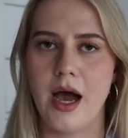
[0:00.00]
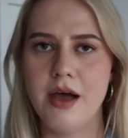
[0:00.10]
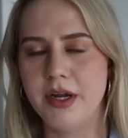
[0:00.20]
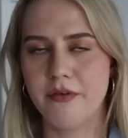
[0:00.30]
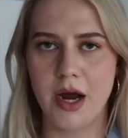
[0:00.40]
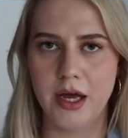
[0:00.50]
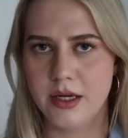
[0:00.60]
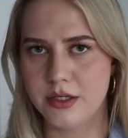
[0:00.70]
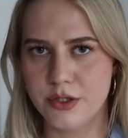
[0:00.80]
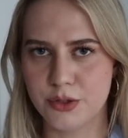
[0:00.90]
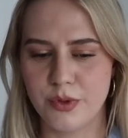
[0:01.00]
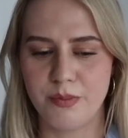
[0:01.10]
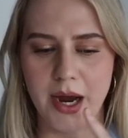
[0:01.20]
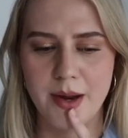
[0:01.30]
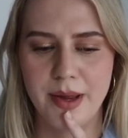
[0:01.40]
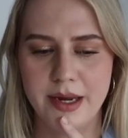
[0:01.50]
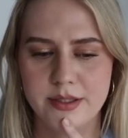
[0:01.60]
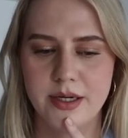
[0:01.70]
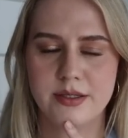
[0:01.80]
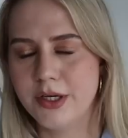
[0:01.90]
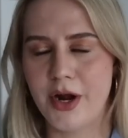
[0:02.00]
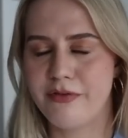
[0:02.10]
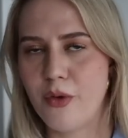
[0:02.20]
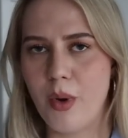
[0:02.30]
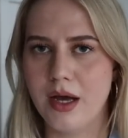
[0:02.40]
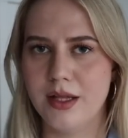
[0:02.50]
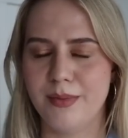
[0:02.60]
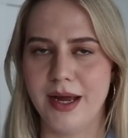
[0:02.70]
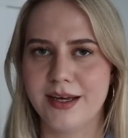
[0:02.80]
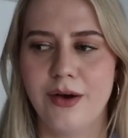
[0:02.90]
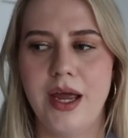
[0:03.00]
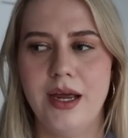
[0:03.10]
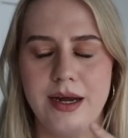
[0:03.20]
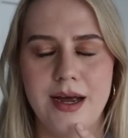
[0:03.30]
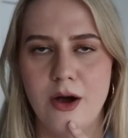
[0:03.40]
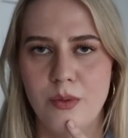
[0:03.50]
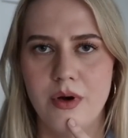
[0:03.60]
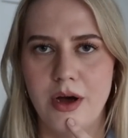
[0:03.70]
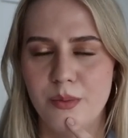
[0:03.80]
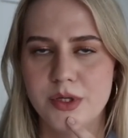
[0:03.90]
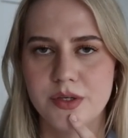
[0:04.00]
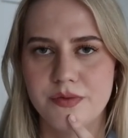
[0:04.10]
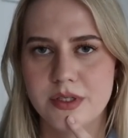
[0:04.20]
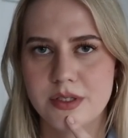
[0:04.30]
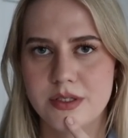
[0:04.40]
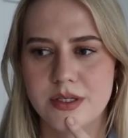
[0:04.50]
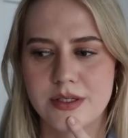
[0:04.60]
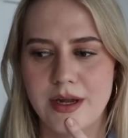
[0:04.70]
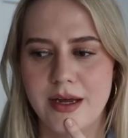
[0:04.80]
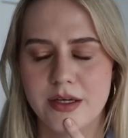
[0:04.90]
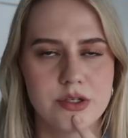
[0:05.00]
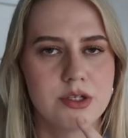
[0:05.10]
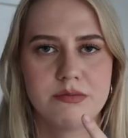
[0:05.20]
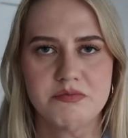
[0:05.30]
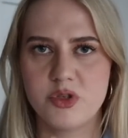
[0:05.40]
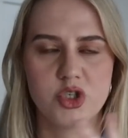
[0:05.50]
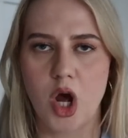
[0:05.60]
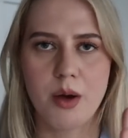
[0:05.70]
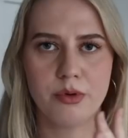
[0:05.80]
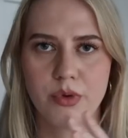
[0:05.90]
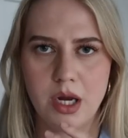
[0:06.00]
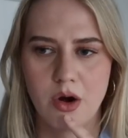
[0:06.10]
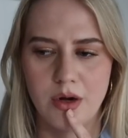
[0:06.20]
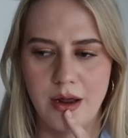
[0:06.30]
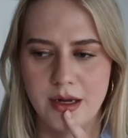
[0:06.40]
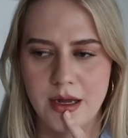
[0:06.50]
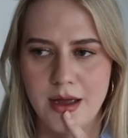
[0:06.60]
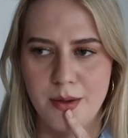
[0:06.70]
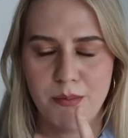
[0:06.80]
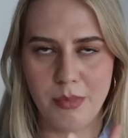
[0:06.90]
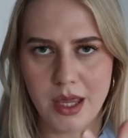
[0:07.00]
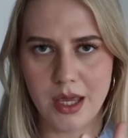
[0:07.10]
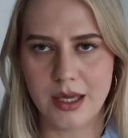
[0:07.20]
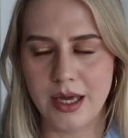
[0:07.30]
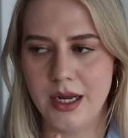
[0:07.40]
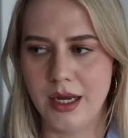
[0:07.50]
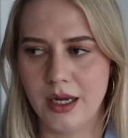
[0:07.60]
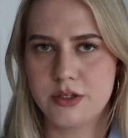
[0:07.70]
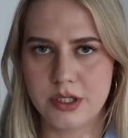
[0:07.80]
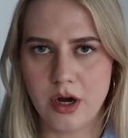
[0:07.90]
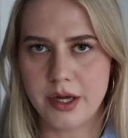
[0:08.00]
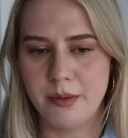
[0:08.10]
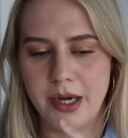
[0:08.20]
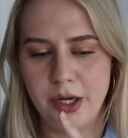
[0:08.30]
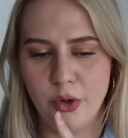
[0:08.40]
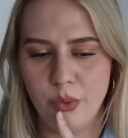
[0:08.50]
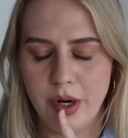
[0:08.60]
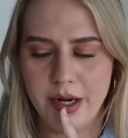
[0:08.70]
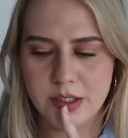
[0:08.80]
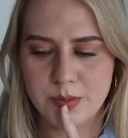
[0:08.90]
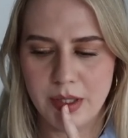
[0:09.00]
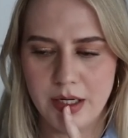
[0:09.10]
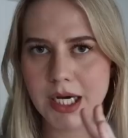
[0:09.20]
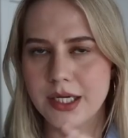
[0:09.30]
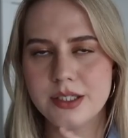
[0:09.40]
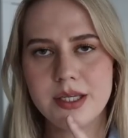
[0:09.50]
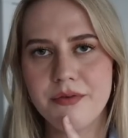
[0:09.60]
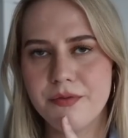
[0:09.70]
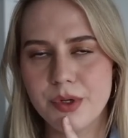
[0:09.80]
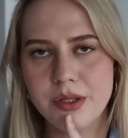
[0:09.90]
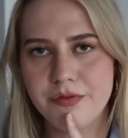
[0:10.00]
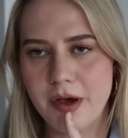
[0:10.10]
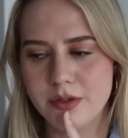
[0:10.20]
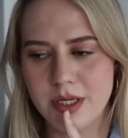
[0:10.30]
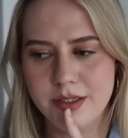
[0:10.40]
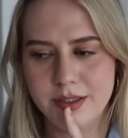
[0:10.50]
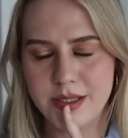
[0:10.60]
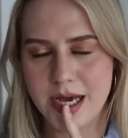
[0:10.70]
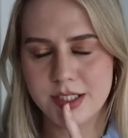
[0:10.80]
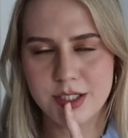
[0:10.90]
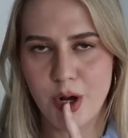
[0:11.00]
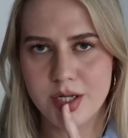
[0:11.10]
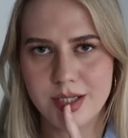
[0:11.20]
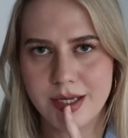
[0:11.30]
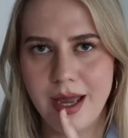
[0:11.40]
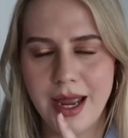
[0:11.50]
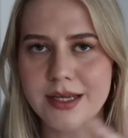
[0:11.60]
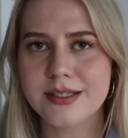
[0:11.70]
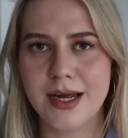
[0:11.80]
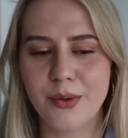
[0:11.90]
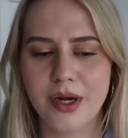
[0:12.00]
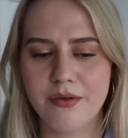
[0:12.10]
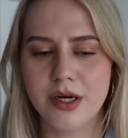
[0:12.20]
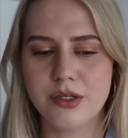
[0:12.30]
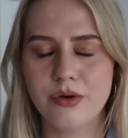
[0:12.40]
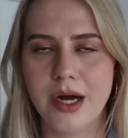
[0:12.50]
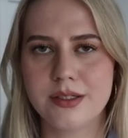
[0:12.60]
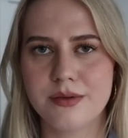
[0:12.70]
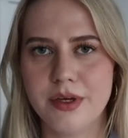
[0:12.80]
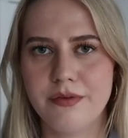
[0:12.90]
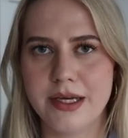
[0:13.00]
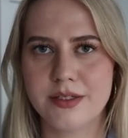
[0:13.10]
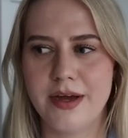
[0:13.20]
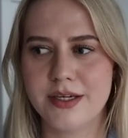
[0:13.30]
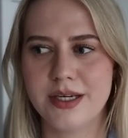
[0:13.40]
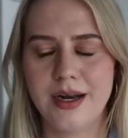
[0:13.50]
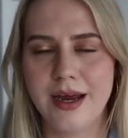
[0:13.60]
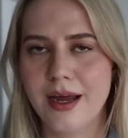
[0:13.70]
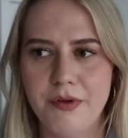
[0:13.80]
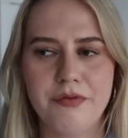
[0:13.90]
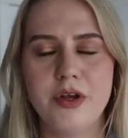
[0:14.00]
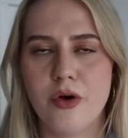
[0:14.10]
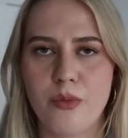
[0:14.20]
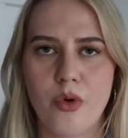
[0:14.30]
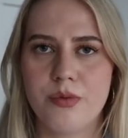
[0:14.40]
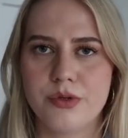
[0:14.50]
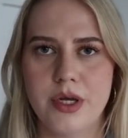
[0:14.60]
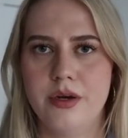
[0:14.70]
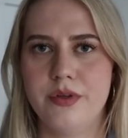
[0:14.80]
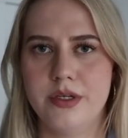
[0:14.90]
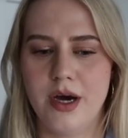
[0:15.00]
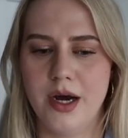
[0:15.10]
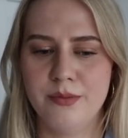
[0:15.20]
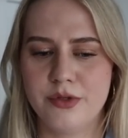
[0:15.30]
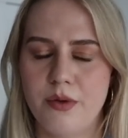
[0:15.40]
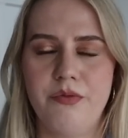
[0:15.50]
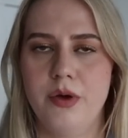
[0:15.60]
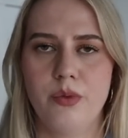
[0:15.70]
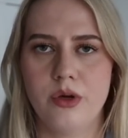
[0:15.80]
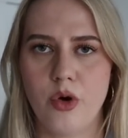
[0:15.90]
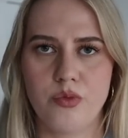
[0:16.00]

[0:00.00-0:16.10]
I've never had issues with my basics. You know, after a while I'm like, okay, like how much of this is just like snobbery or like me getting stuck in my own ways? But I just have really found that that's not the case. Like whenever I do add something fast fashion, like 50% or more of the time something will go